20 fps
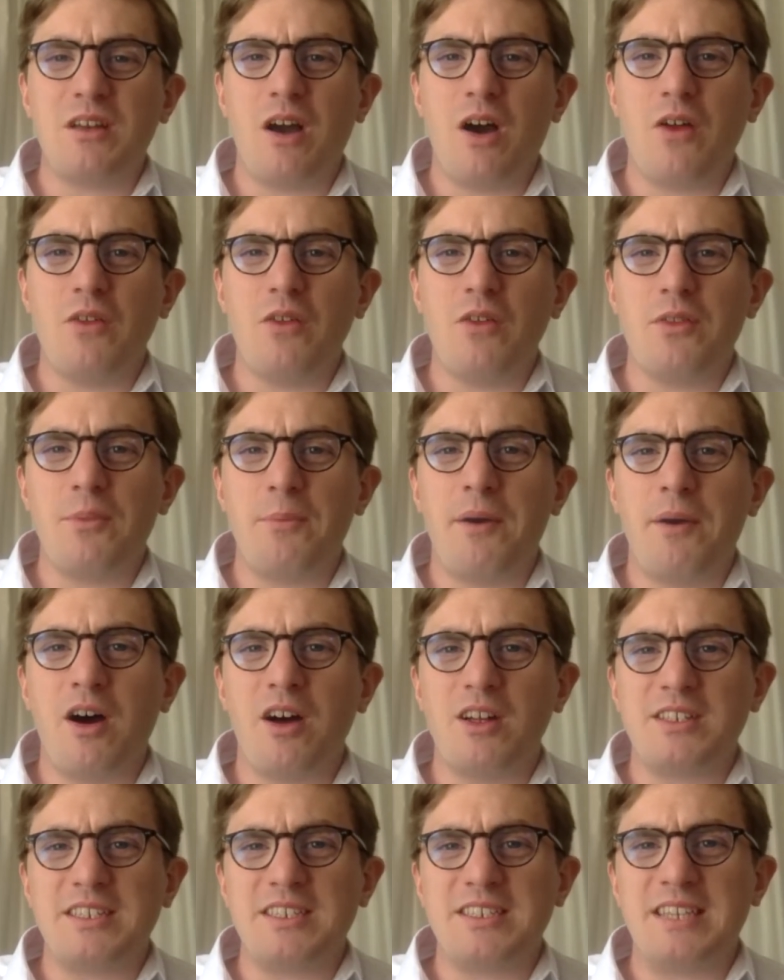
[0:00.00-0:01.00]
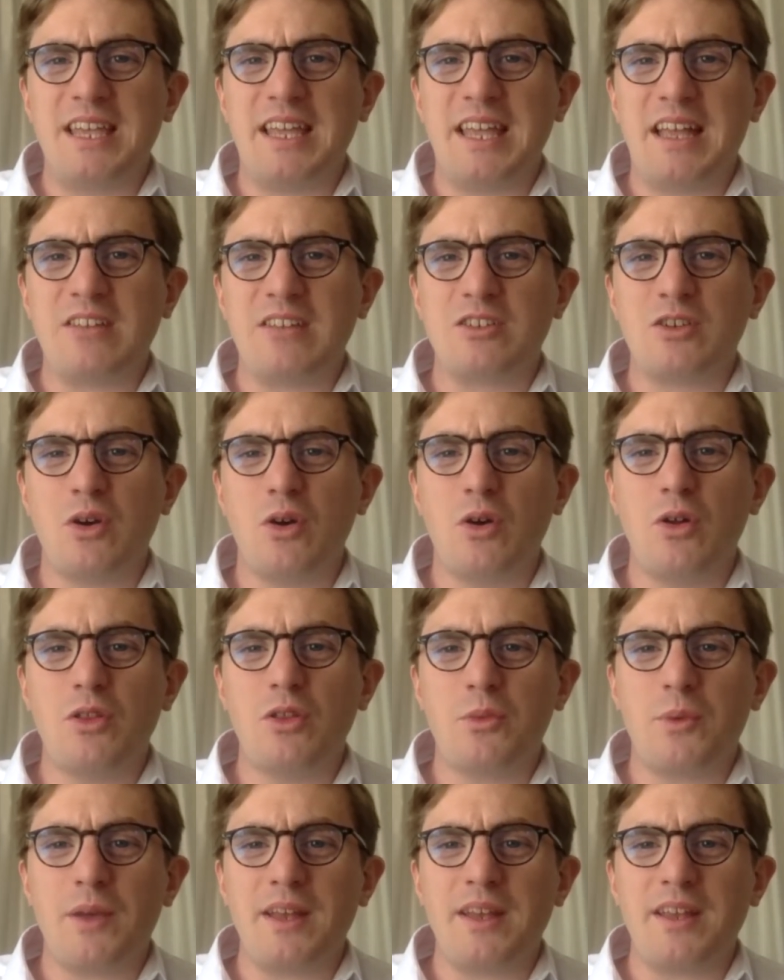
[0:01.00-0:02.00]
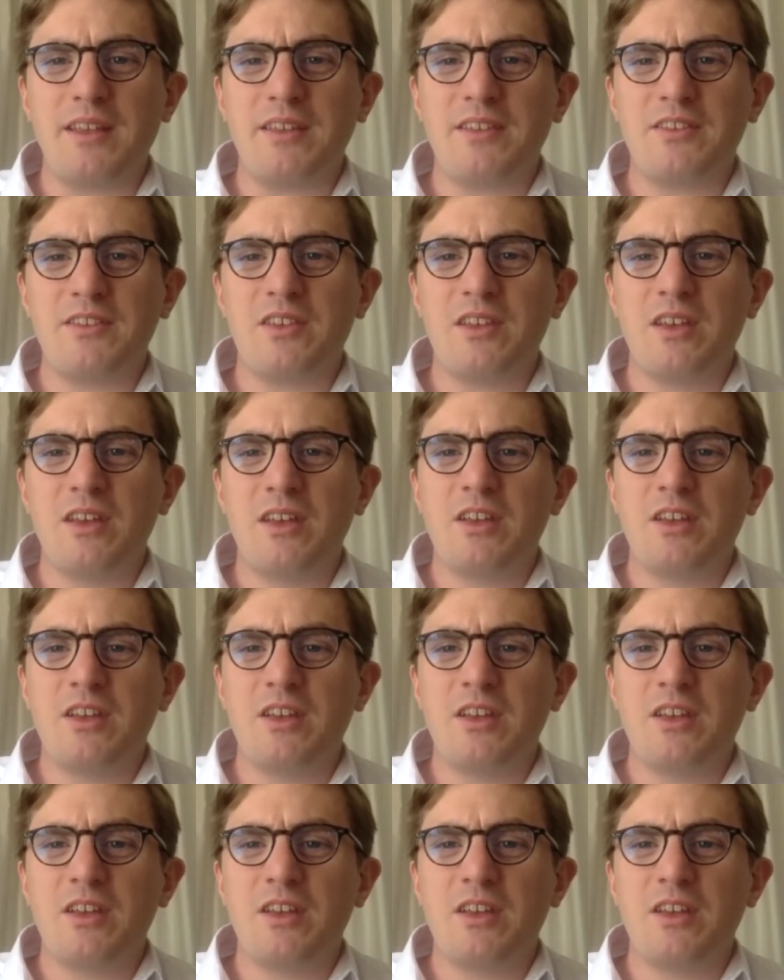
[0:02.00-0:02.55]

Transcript: on the party seeking to call the witness